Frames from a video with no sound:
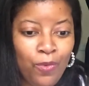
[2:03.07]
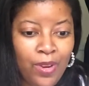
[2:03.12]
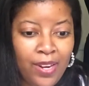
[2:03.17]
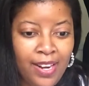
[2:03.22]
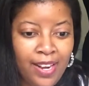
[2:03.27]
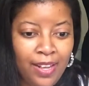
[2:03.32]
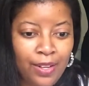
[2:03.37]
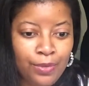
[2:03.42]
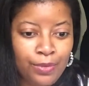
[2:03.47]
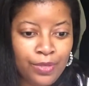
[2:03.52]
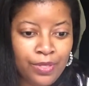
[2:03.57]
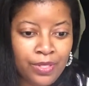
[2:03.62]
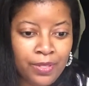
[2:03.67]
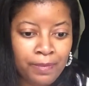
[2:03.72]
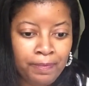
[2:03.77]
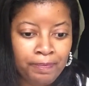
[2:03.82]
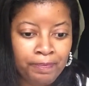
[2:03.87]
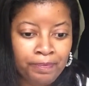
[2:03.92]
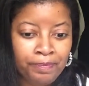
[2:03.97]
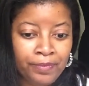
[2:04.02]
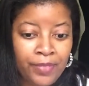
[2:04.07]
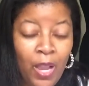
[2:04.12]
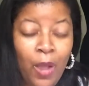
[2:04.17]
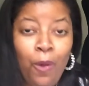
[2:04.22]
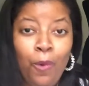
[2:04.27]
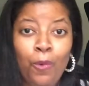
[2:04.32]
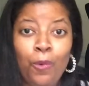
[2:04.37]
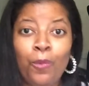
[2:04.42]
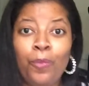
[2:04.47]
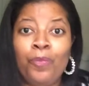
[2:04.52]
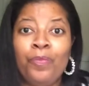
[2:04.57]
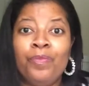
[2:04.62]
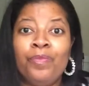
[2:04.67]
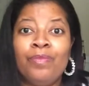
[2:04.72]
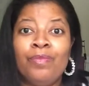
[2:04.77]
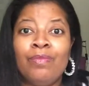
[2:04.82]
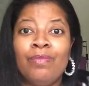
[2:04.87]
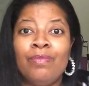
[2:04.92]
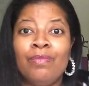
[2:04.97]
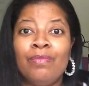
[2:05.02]
what else? Oh,
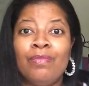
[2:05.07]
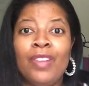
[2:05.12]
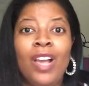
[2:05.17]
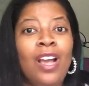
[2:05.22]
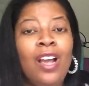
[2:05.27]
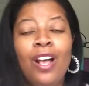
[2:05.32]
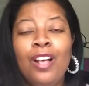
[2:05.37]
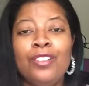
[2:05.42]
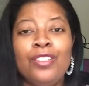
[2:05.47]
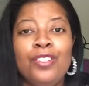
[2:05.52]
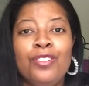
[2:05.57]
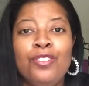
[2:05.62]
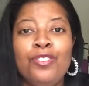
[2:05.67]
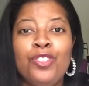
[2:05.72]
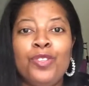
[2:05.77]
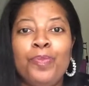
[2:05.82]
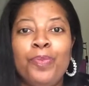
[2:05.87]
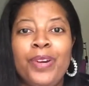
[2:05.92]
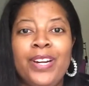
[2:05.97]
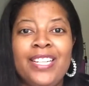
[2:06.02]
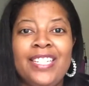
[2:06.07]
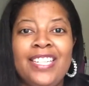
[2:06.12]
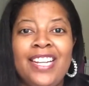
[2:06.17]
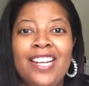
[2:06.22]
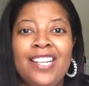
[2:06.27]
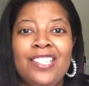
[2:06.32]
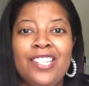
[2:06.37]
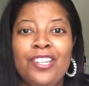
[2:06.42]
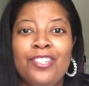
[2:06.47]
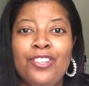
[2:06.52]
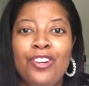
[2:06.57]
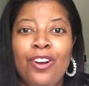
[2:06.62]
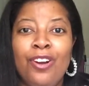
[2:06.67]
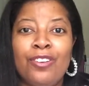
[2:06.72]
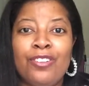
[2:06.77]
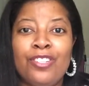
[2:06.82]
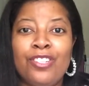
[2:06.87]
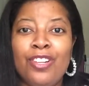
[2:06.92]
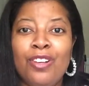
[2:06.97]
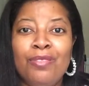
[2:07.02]
I also used to praise dance at
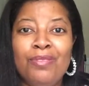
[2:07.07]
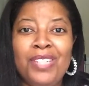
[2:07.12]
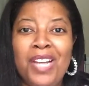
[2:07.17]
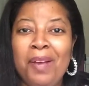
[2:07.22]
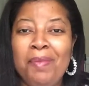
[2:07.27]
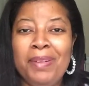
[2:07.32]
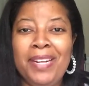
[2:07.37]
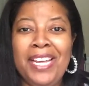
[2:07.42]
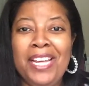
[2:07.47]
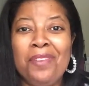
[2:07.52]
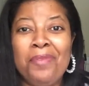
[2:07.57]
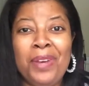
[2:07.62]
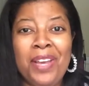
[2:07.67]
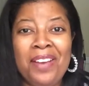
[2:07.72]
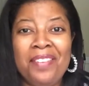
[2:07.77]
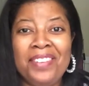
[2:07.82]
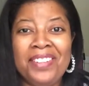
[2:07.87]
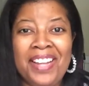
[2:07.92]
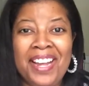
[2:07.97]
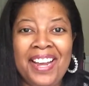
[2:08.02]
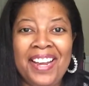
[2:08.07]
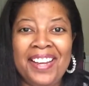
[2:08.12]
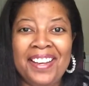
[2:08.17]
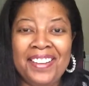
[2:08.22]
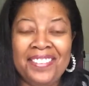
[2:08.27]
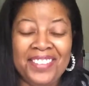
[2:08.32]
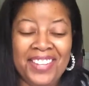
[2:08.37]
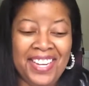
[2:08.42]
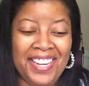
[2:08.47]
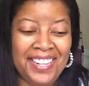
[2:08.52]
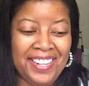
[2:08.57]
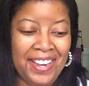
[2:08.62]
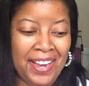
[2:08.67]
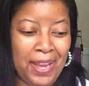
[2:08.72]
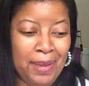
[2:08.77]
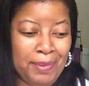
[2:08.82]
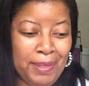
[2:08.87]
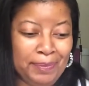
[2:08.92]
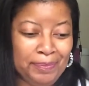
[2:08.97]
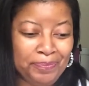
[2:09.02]
church. So Dominique, we have a lot in
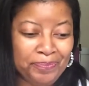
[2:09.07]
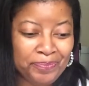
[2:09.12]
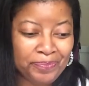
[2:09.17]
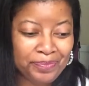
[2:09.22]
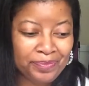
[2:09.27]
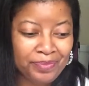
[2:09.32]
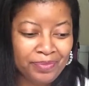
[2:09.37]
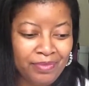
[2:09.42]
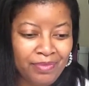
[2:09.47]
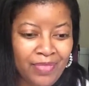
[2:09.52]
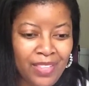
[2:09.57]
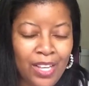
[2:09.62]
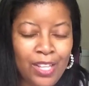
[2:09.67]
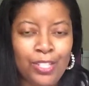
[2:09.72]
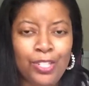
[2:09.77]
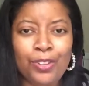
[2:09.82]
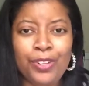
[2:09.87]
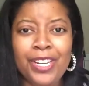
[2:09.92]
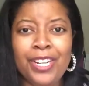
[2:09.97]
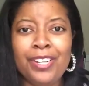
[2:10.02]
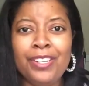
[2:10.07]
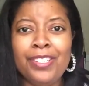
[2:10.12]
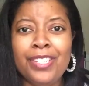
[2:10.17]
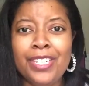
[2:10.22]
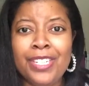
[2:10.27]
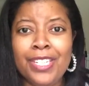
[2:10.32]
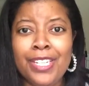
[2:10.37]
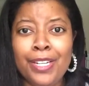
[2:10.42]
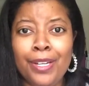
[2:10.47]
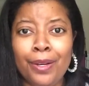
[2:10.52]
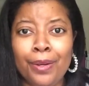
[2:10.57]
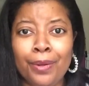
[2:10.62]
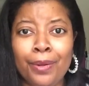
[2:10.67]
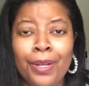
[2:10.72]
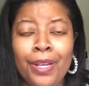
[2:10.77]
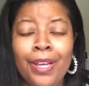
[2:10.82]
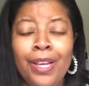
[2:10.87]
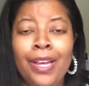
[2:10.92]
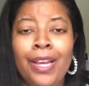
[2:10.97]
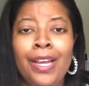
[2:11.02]
common. So here's the deal.
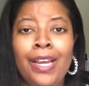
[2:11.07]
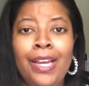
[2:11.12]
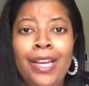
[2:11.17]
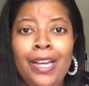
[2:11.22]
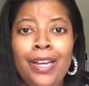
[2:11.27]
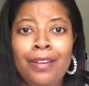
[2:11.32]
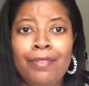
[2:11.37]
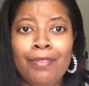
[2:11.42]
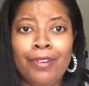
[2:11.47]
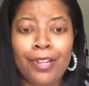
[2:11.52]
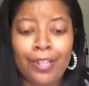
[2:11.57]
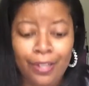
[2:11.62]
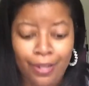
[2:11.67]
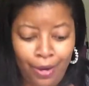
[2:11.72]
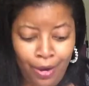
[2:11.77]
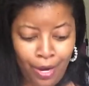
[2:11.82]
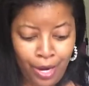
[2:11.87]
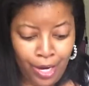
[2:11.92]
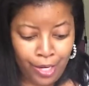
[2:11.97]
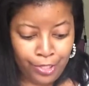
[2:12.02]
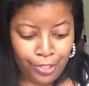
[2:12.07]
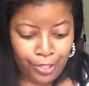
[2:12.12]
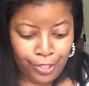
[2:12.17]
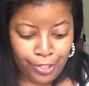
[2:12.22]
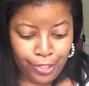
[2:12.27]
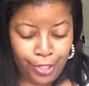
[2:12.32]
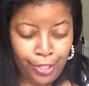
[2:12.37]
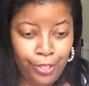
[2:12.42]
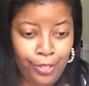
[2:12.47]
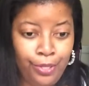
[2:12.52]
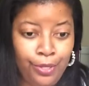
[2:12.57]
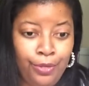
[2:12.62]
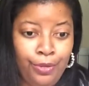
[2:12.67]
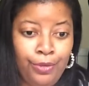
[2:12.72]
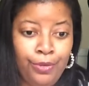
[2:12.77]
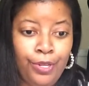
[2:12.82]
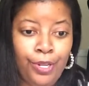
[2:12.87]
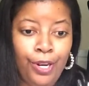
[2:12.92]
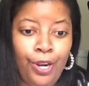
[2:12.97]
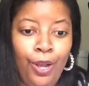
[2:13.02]
In regards
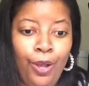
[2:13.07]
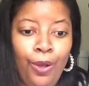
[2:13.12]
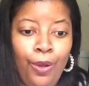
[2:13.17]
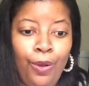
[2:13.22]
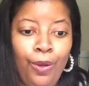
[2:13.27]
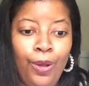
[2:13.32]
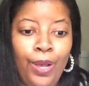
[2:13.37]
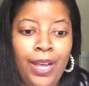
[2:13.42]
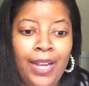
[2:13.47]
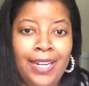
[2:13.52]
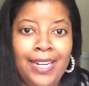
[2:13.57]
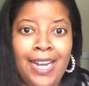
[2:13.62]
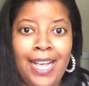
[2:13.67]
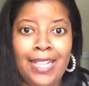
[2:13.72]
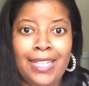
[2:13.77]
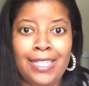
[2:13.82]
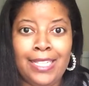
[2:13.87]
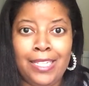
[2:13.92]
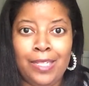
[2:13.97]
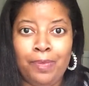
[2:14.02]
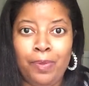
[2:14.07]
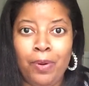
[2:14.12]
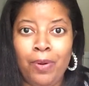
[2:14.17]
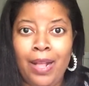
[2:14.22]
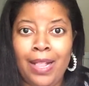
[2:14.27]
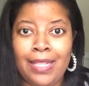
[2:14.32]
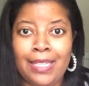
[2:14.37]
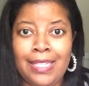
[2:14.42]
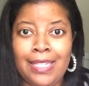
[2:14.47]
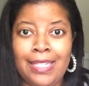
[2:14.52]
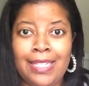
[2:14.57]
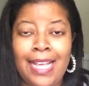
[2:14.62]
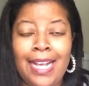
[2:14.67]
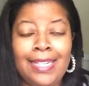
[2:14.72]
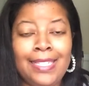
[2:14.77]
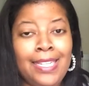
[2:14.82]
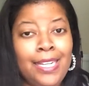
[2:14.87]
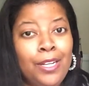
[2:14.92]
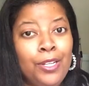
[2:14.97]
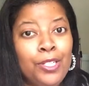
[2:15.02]
to your whole analysis paralysis,
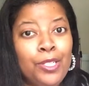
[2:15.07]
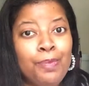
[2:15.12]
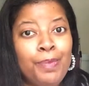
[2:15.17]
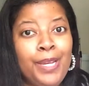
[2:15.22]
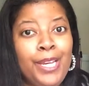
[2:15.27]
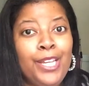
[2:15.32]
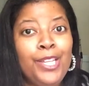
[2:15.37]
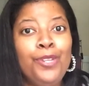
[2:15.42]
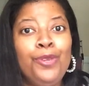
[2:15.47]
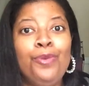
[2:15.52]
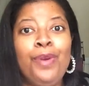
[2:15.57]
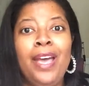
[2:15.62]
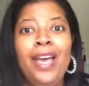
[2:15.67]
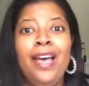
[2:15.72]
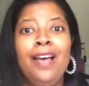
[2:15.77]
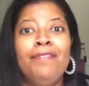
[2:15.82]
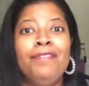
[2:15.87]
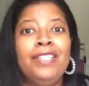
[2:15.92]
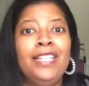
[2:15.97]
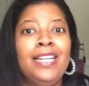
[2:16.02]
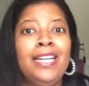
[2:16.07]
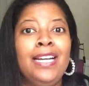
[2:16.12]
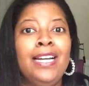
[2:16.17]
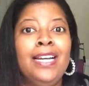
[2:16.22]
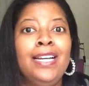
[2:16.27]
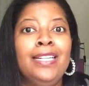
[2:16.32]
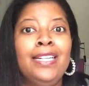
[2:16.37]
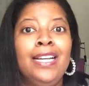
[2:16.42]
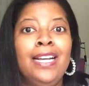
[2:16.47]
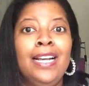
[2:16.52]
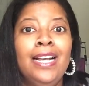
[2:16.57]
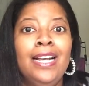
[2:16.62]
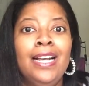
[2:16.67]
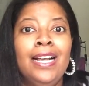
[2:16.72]
that tells me you have done